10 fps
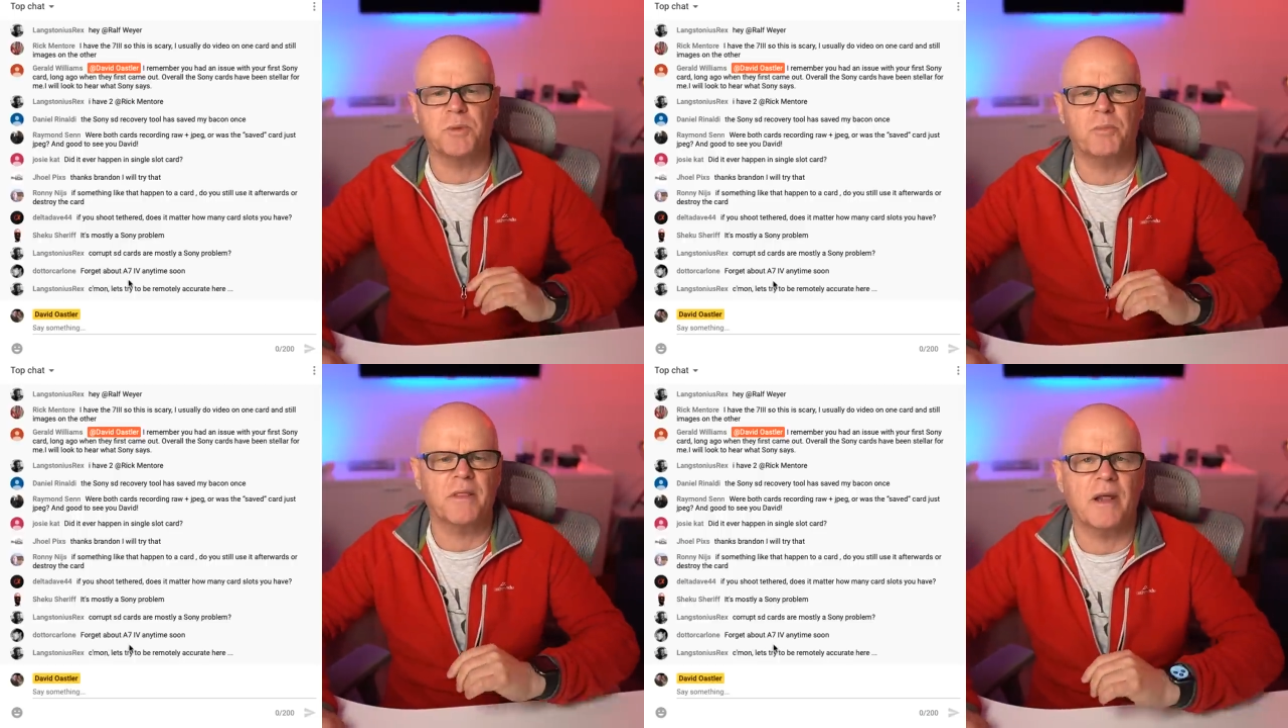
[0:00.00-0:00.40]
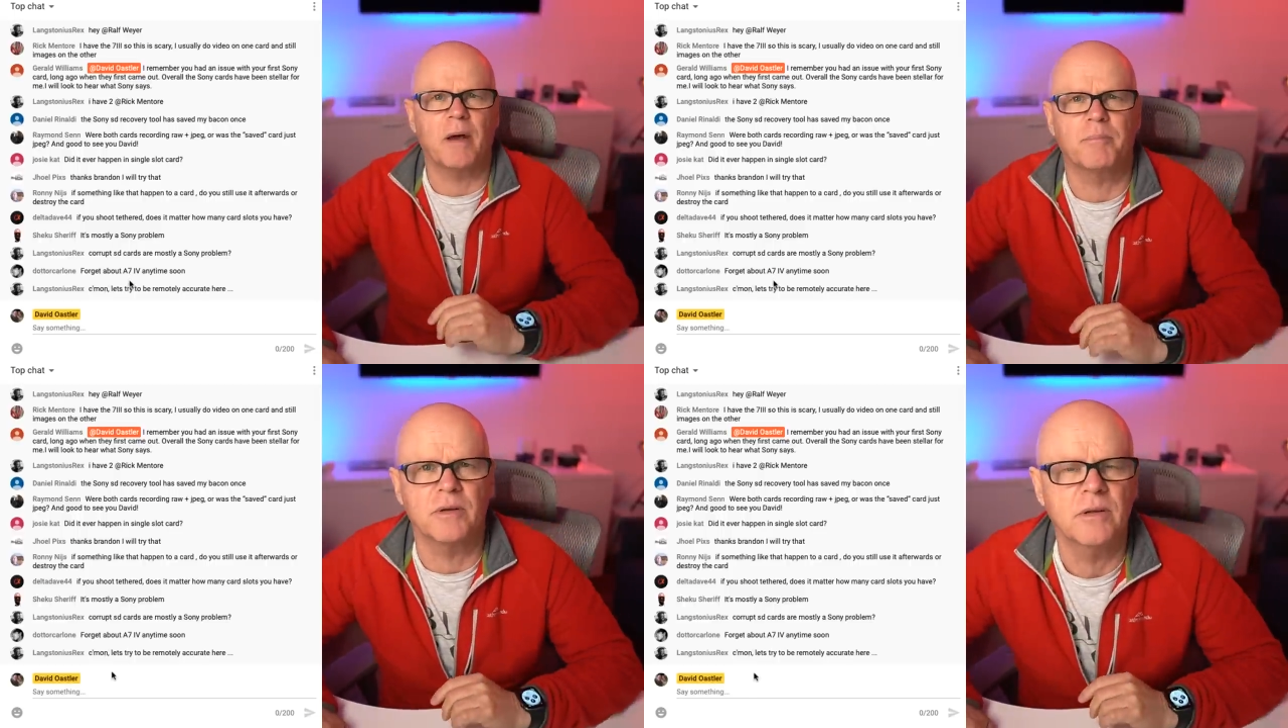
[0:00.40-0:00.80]
to bring that
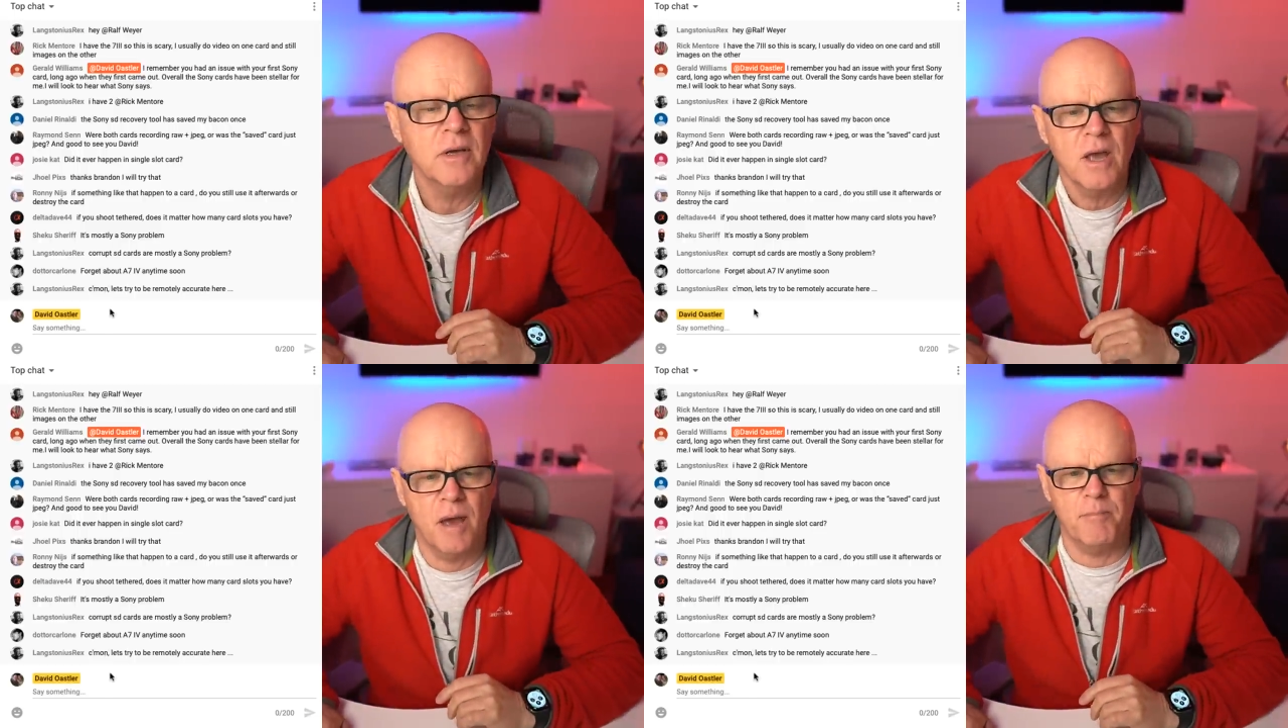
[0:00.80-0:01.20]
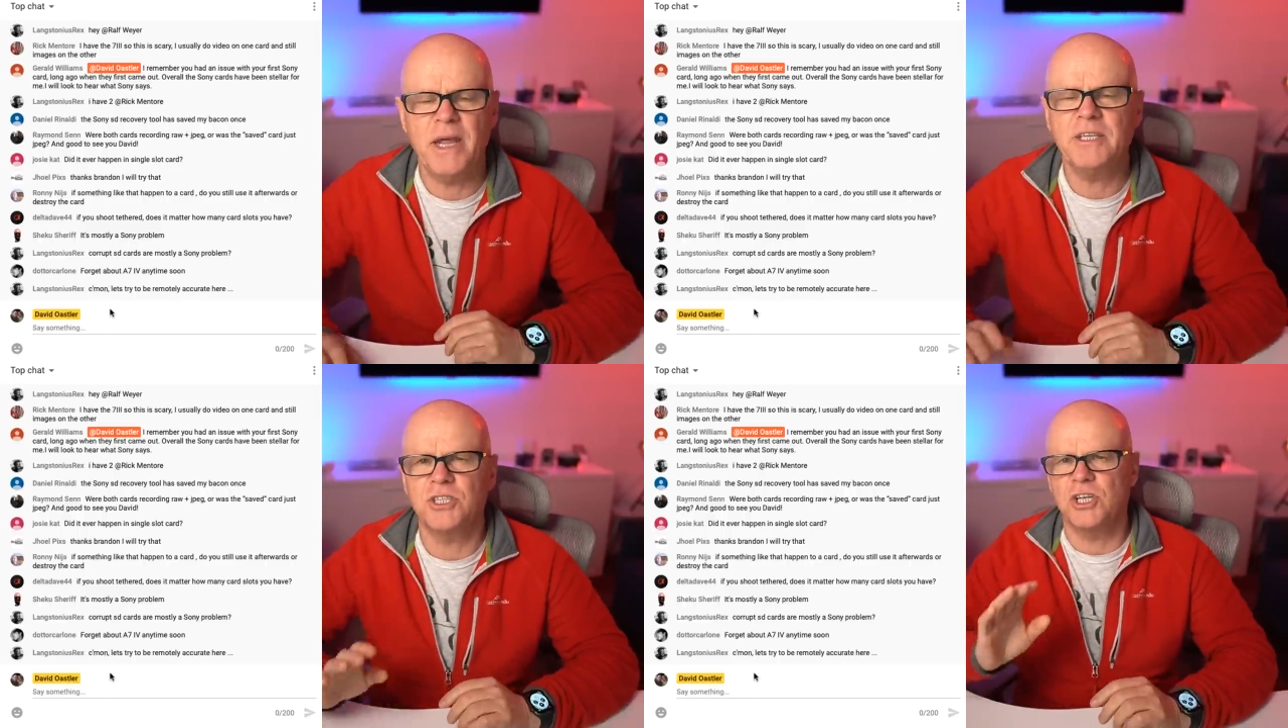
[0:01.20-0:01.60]
up and
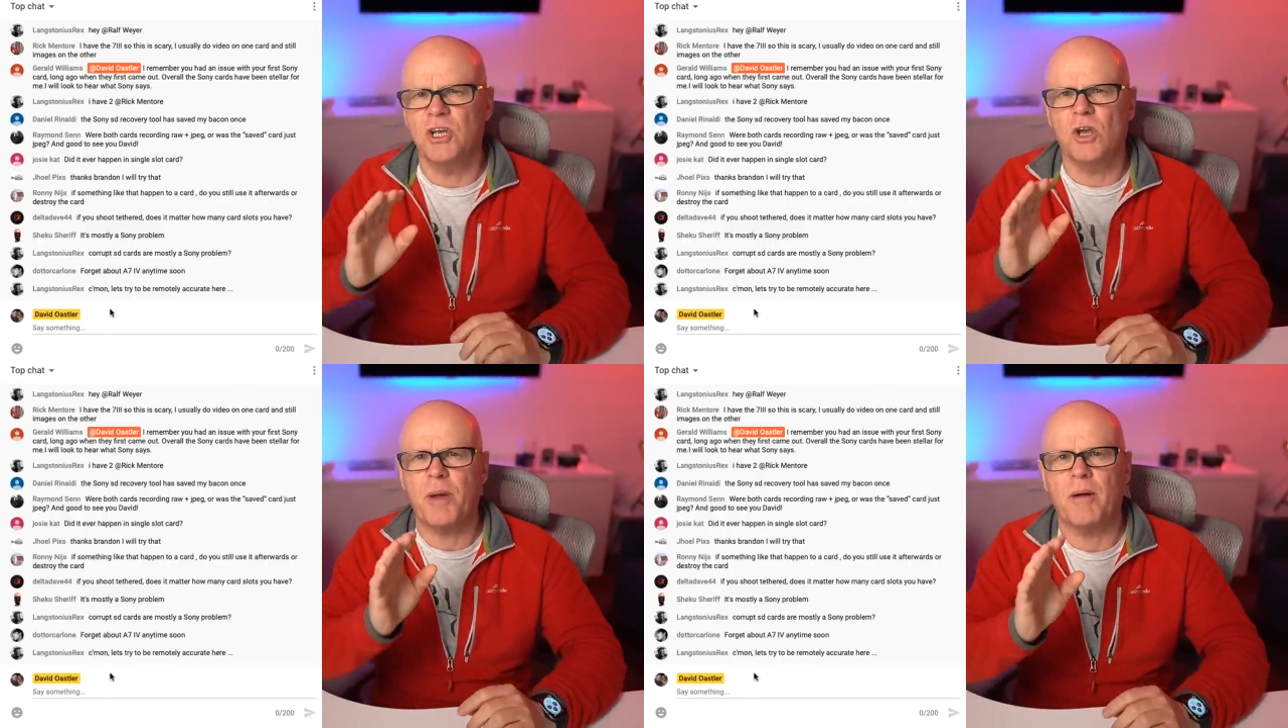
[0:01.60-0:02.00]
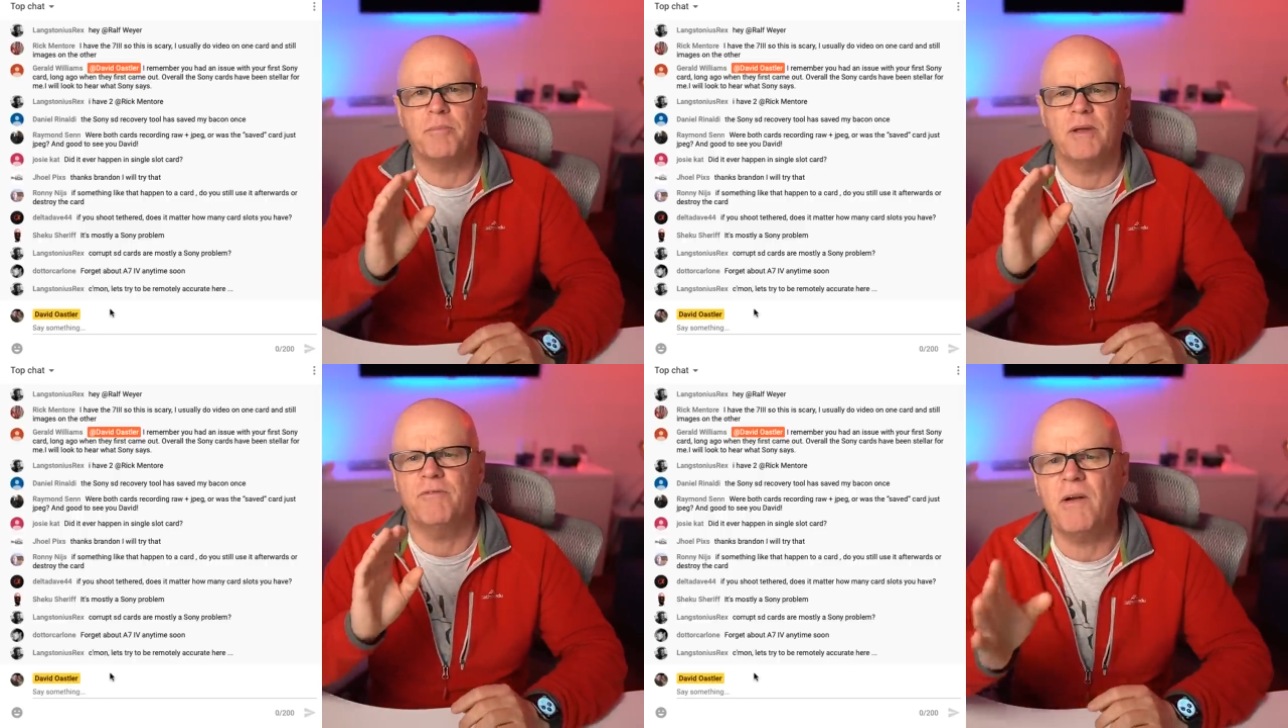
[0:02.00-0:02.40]
mention to you
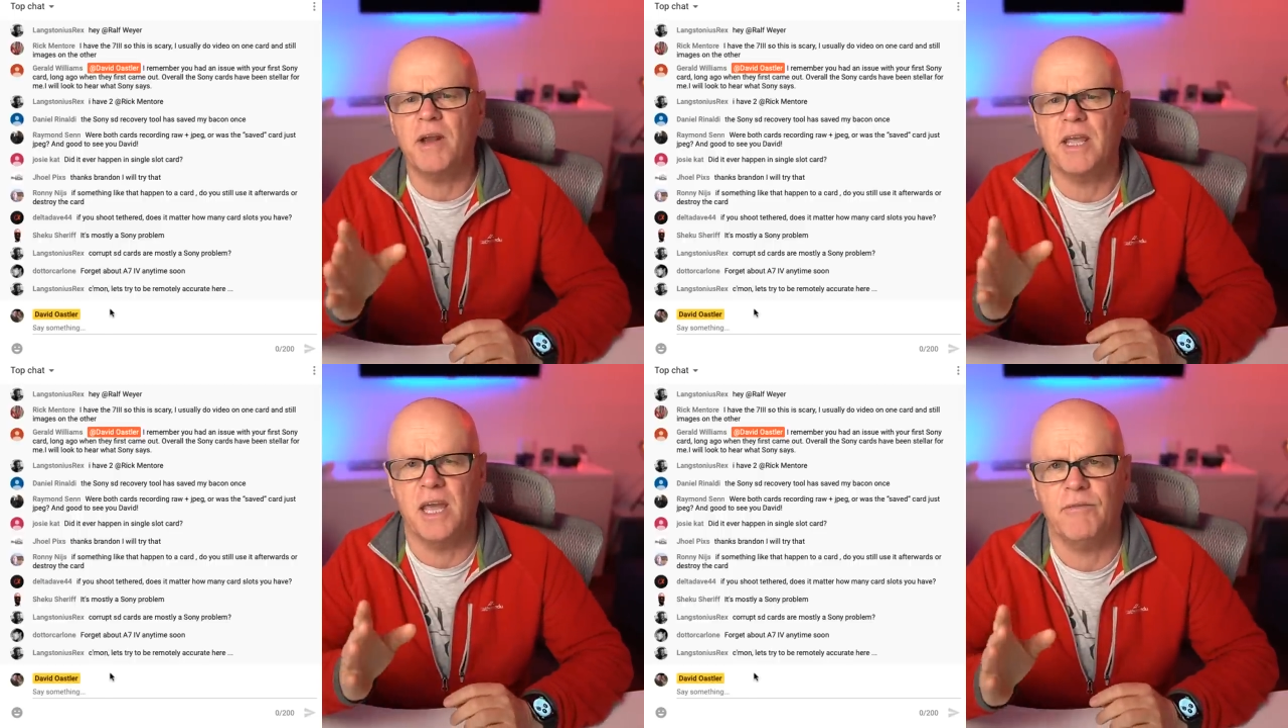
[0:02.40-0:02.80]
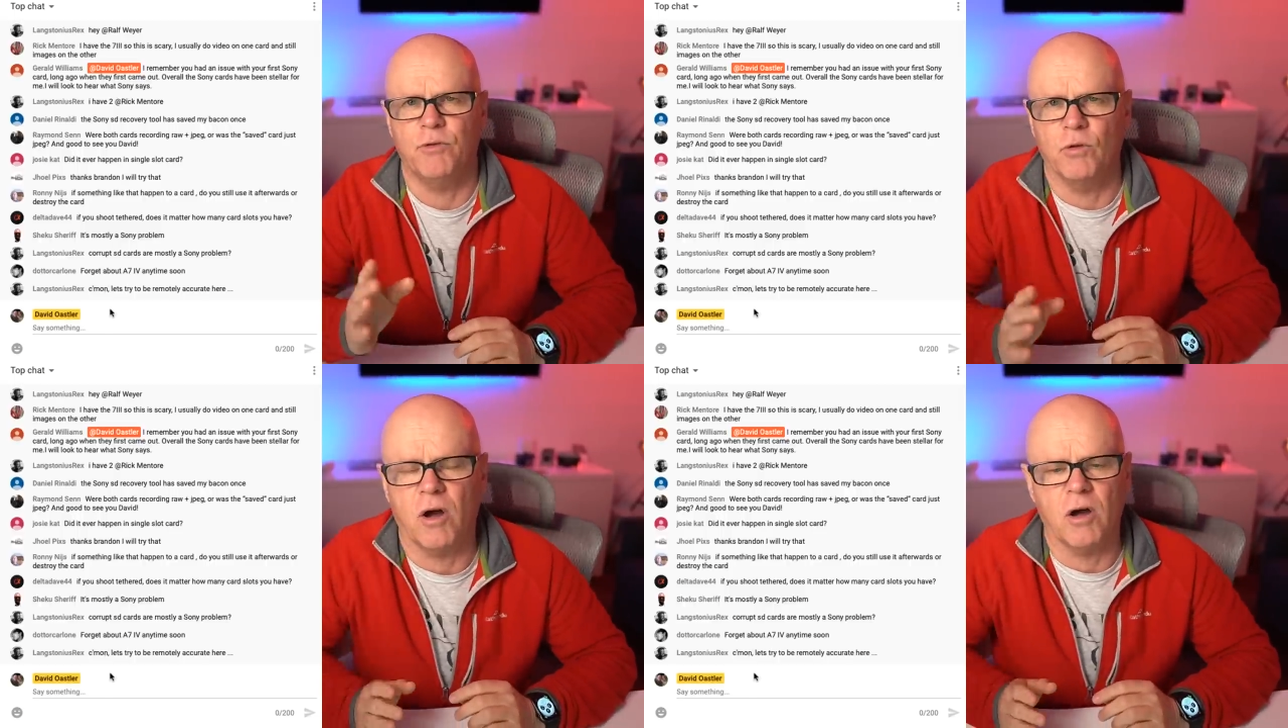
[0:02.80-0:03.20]
about, be very
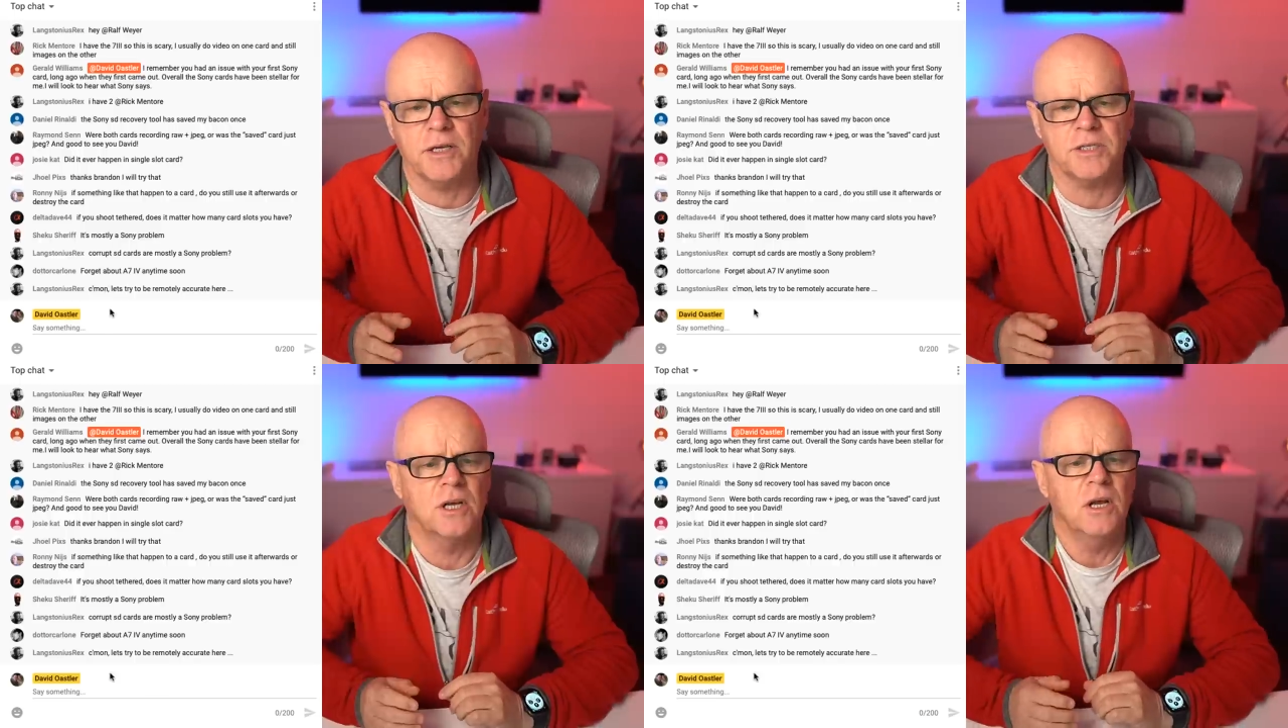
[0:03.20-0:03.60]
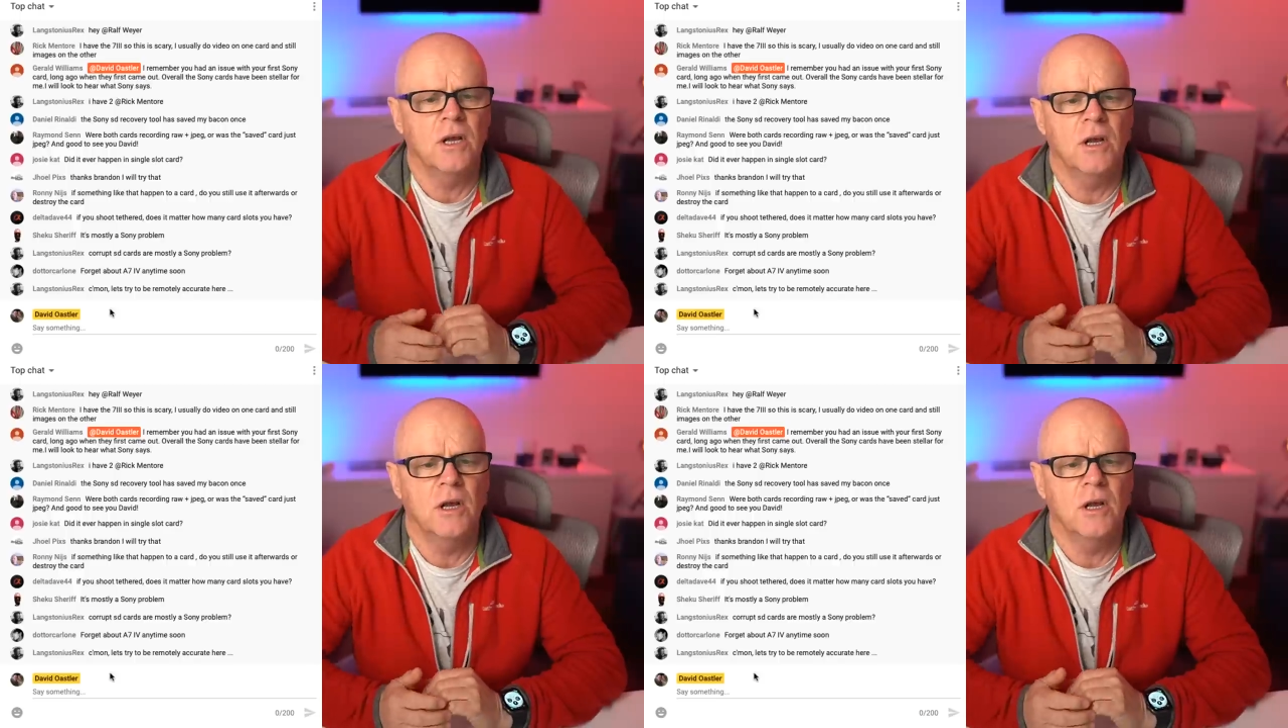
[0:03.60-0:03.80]
careful, guys.